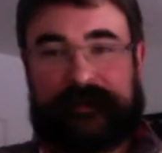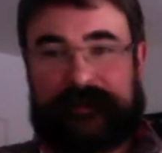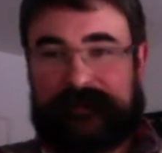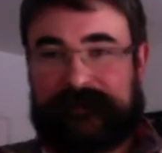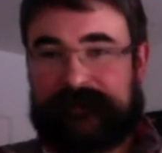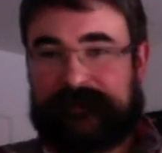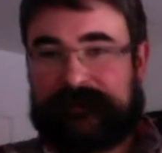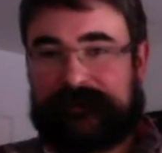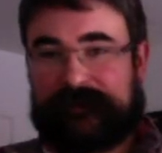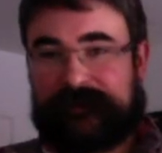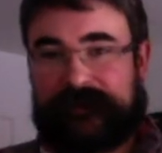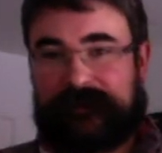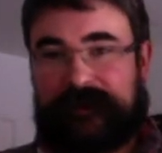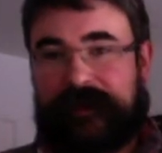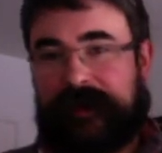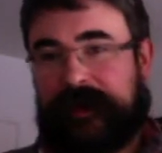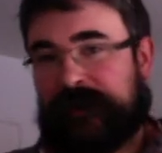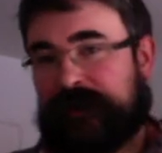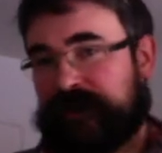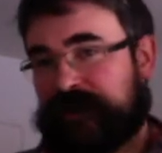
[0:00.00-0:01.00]

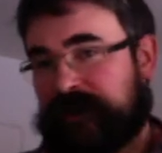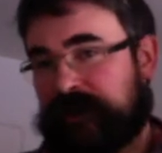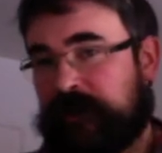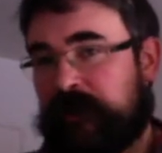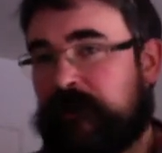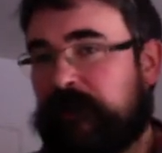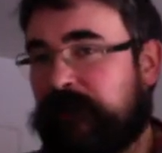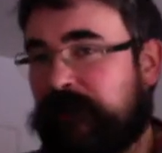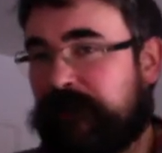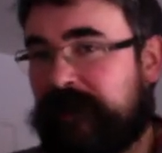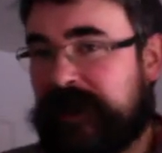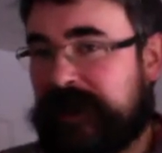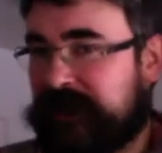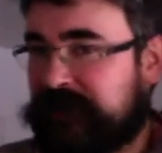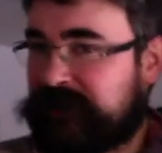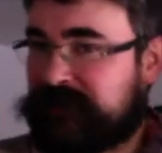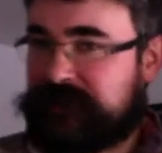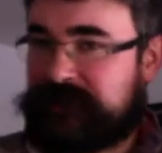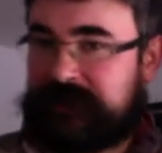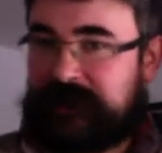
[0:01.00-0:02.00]
in this lower
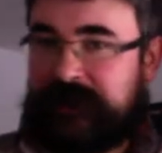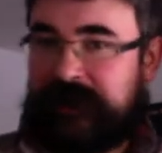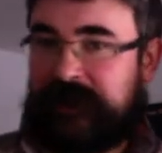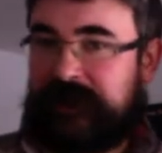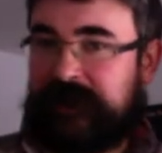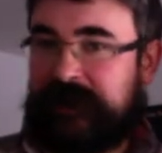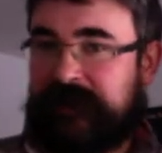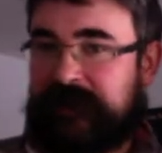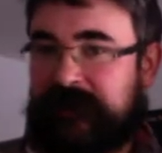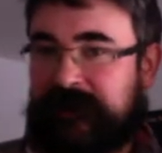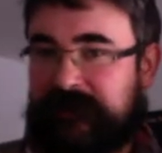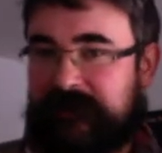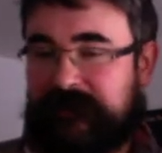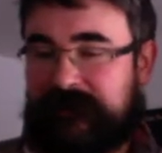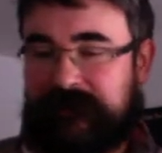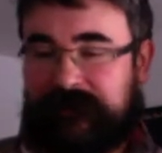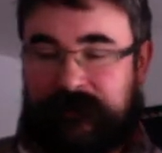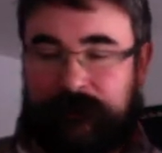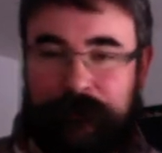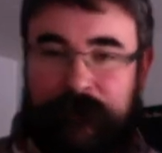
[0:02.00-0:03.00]
range,
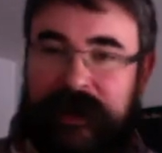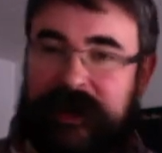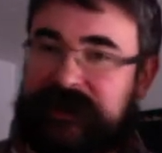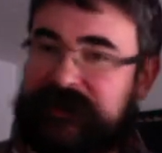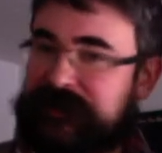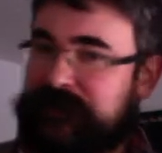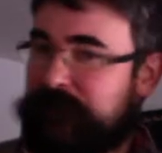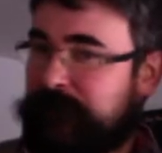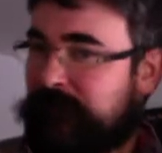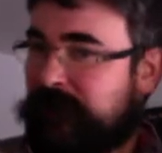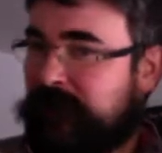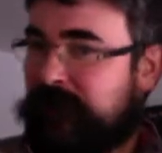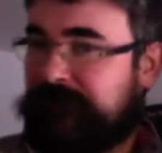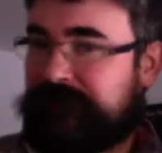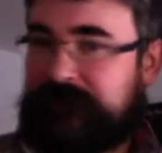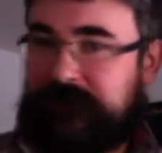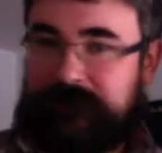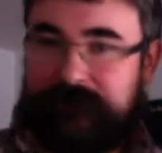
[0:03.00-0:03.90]
makes them often